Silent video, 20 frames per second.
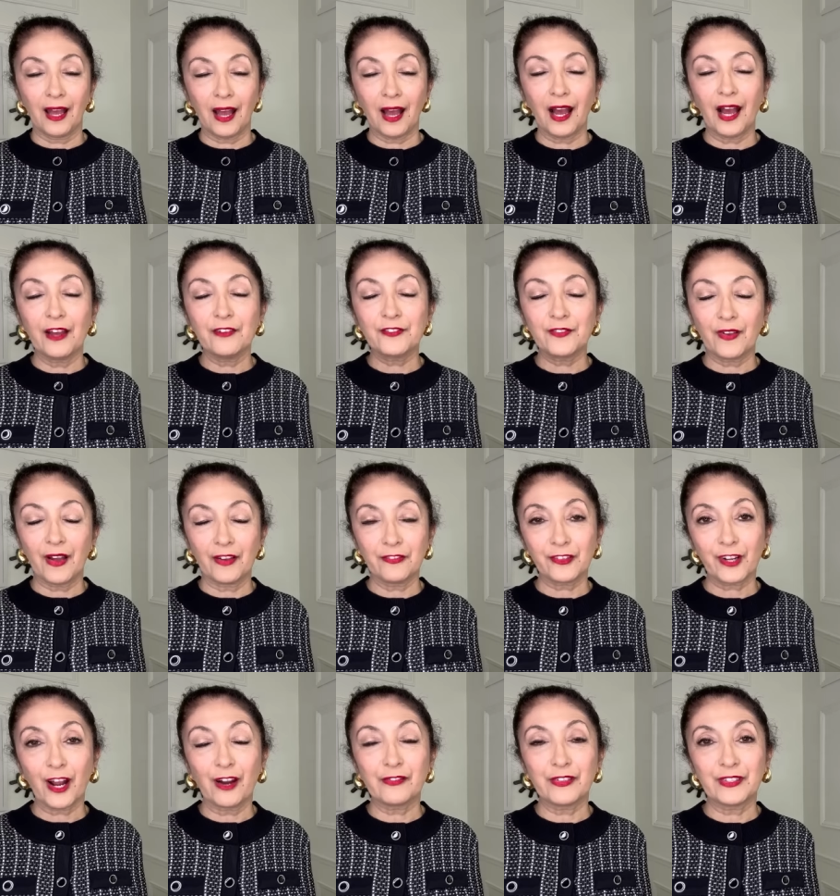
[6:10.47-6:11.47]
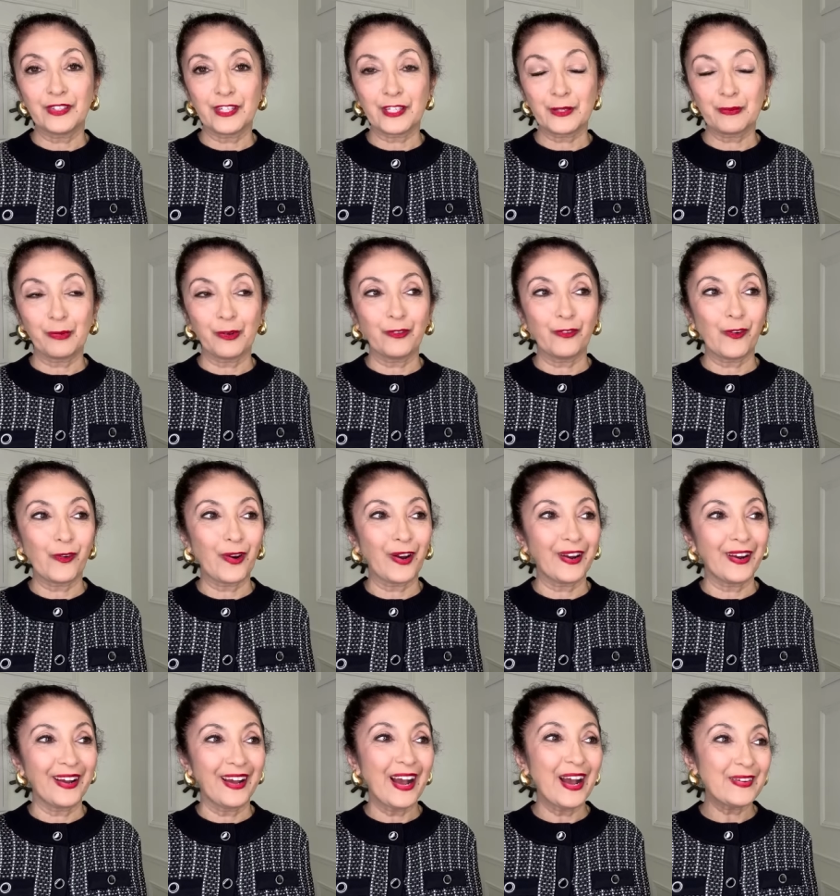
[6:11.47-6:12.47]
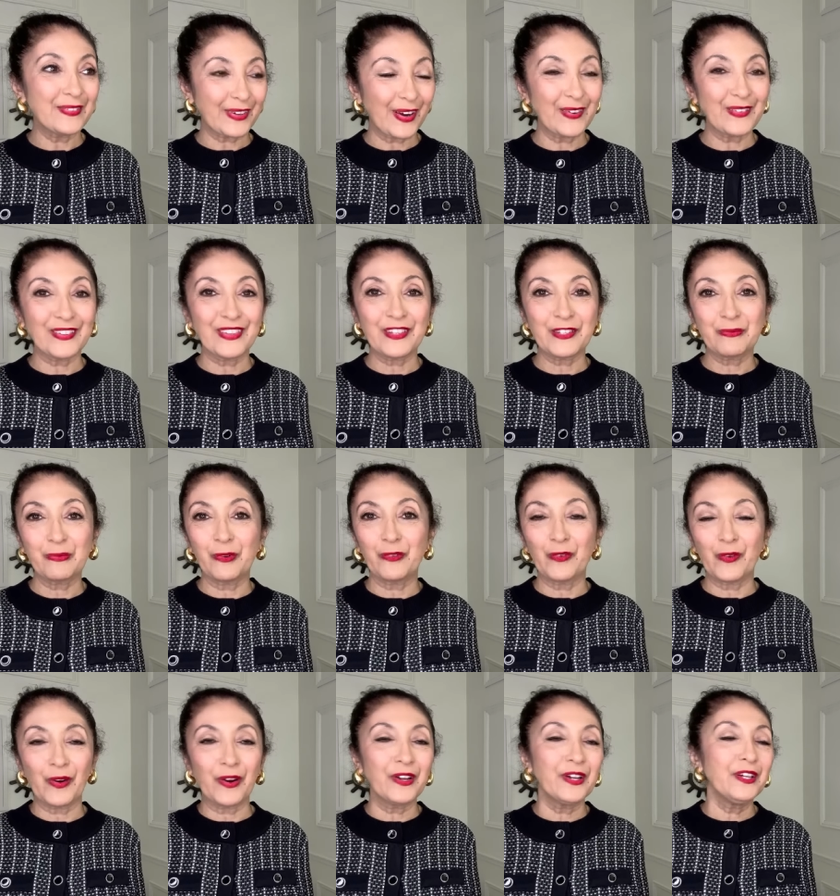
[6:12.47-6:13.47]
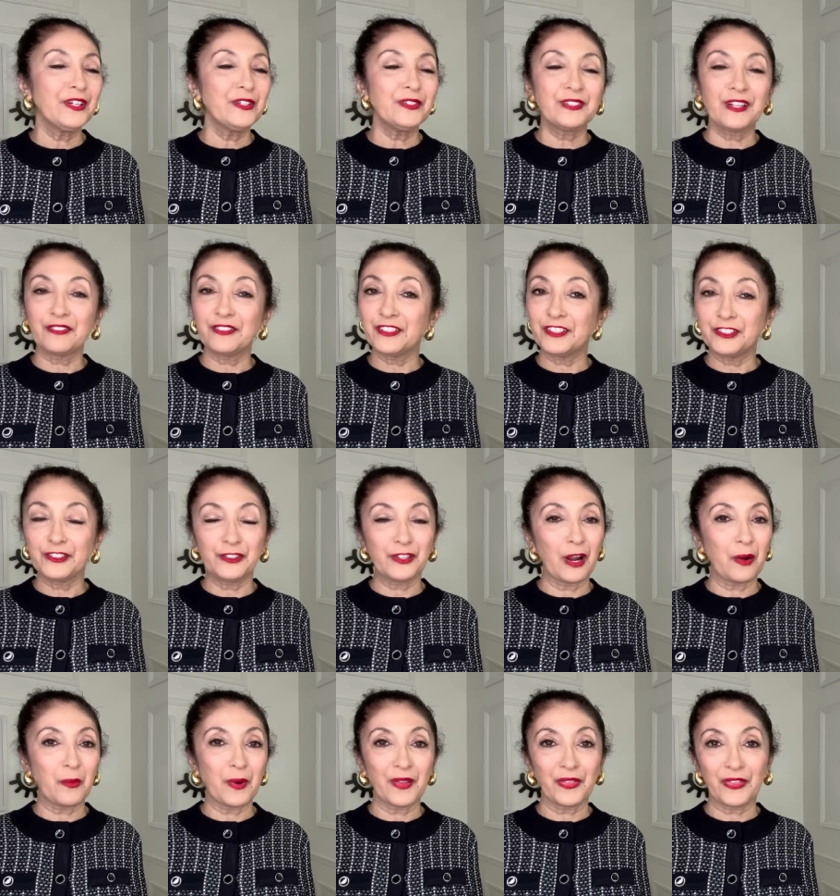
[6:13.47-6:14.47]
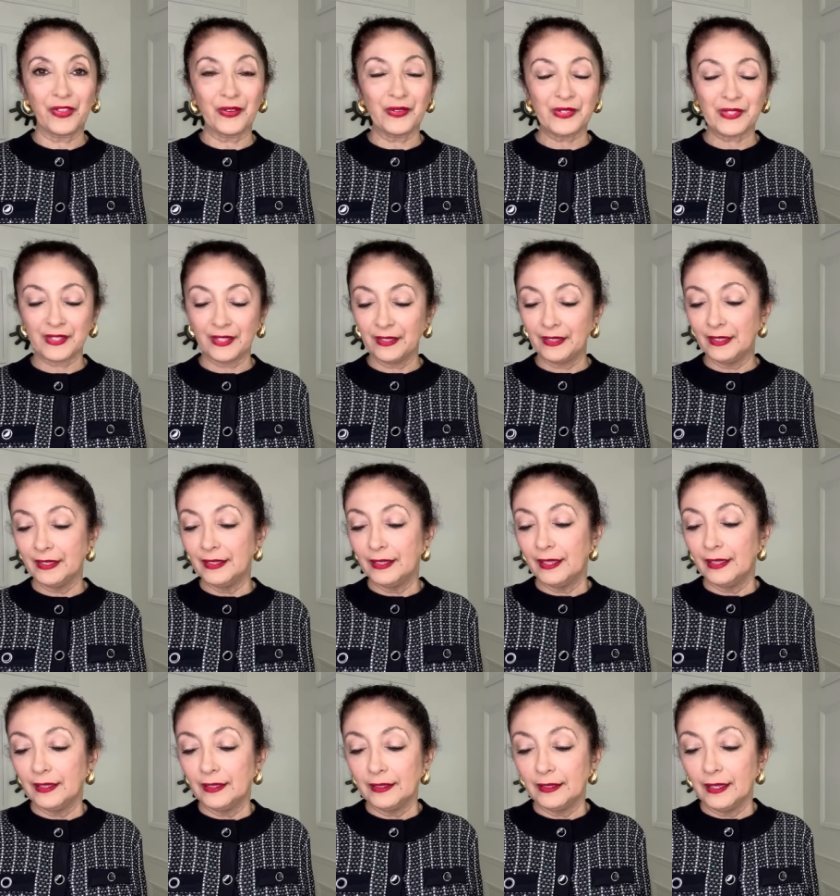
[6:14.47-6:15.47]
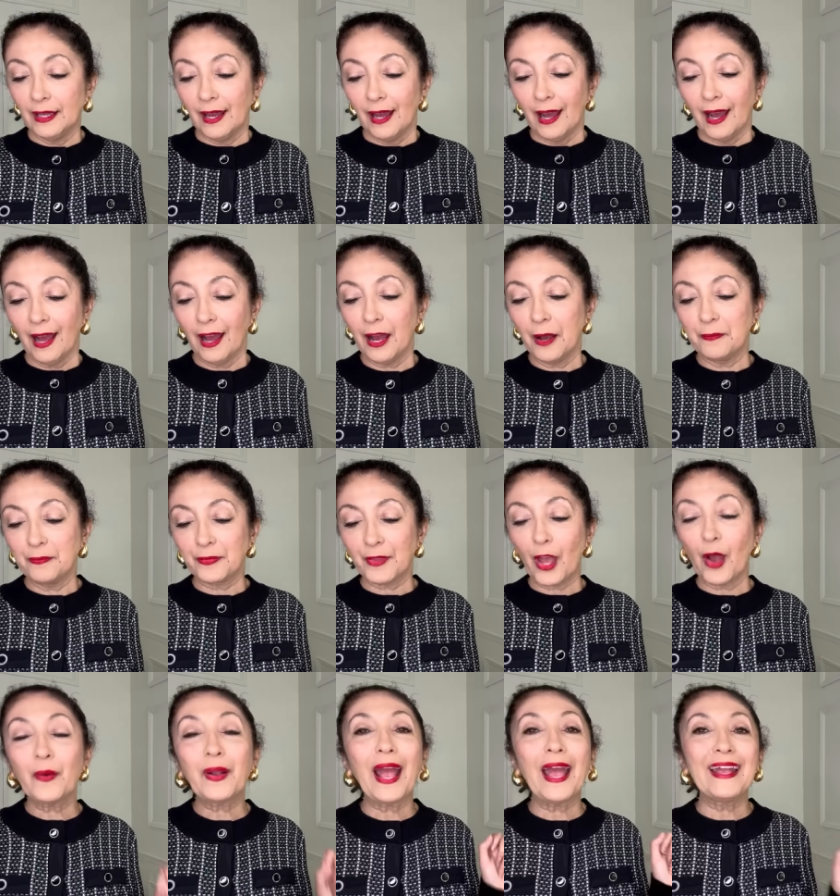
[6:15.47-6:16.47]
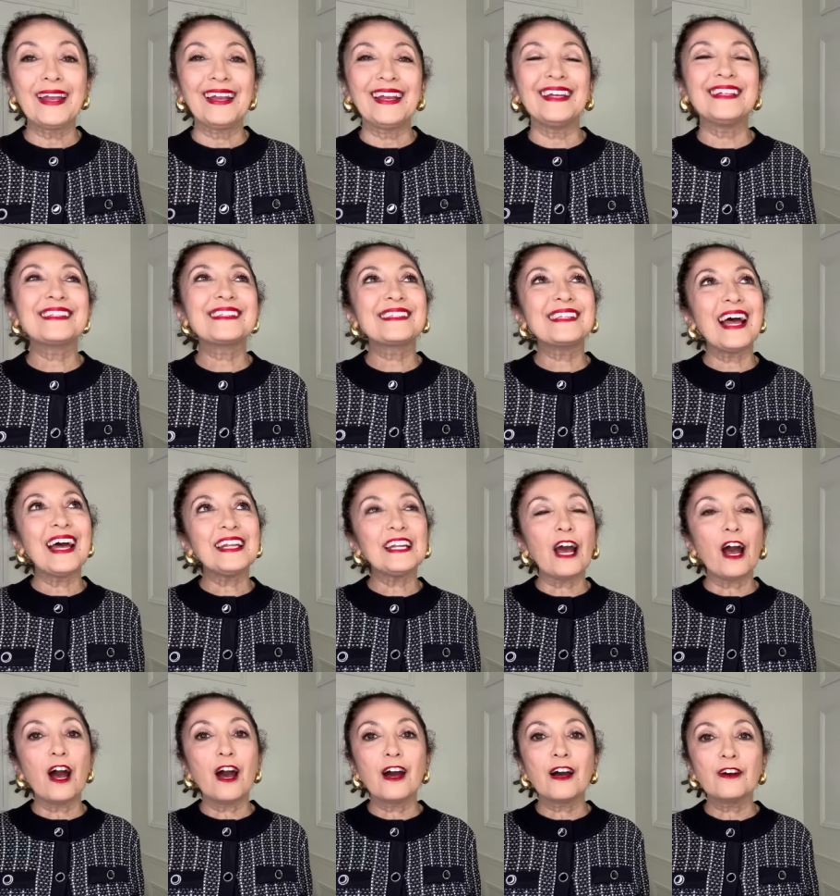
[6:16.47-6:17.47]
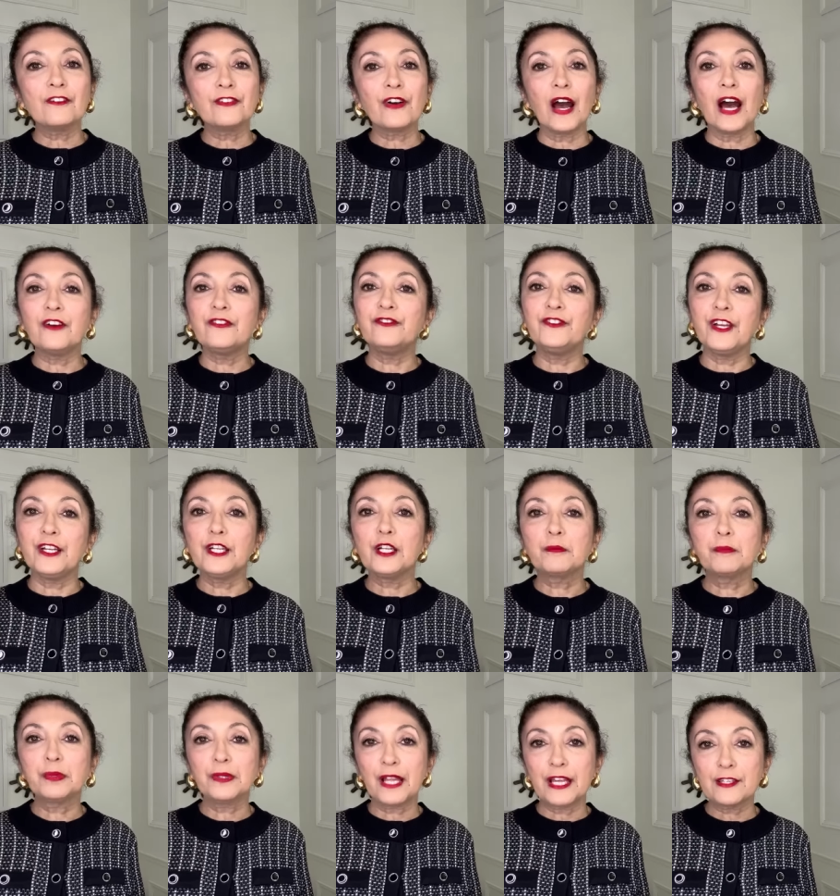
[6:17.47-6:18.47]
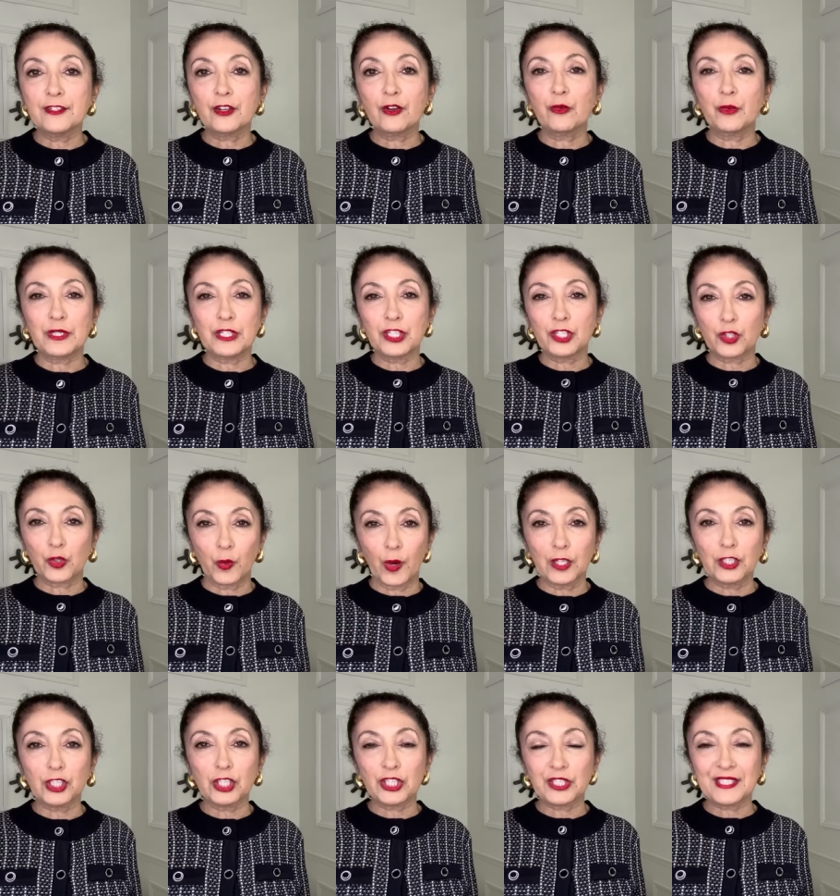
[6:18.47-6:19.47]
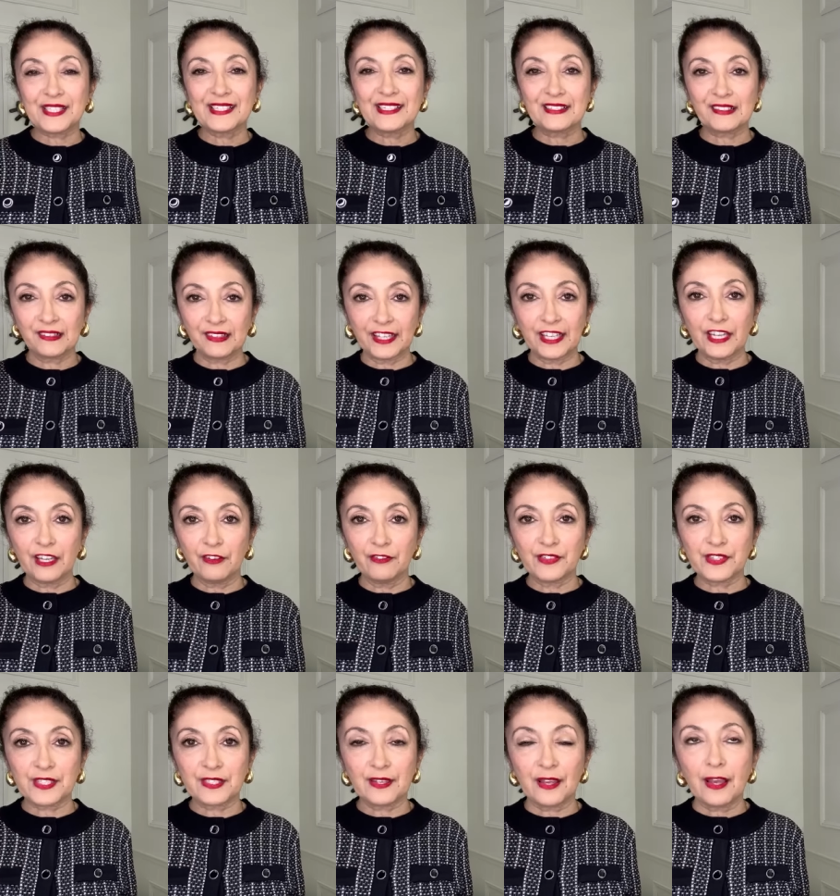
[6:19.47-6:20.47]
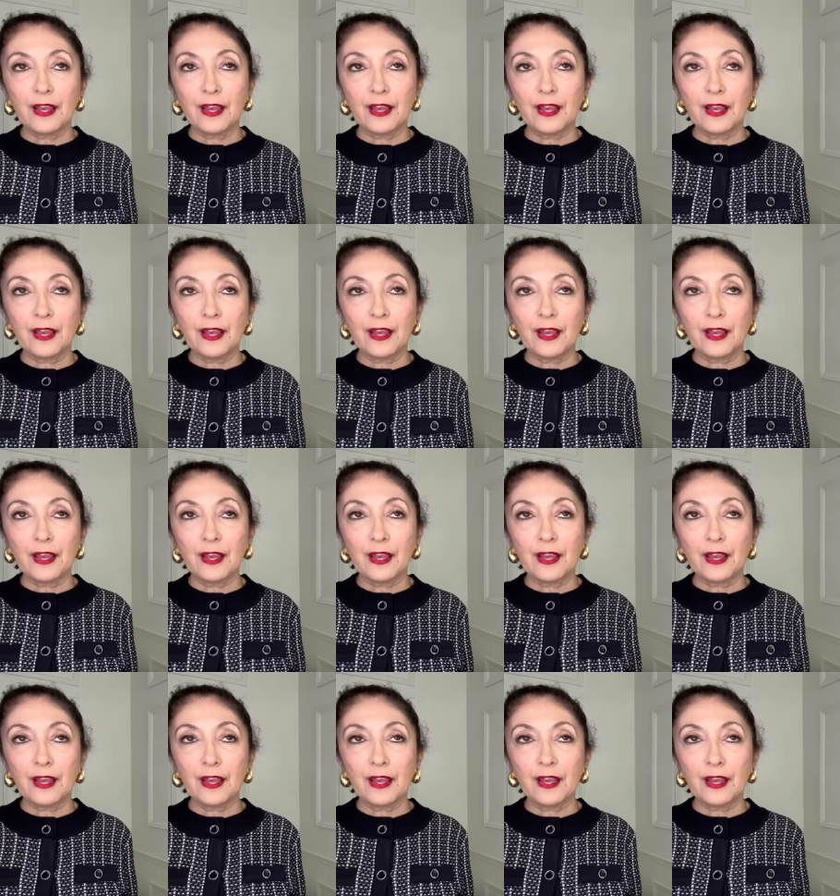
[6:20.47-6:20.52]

I've, I've covered this before. I've covered this before. You definitely do not want those. Um, okay, instead of a fitted blazer with scrunched sleeves,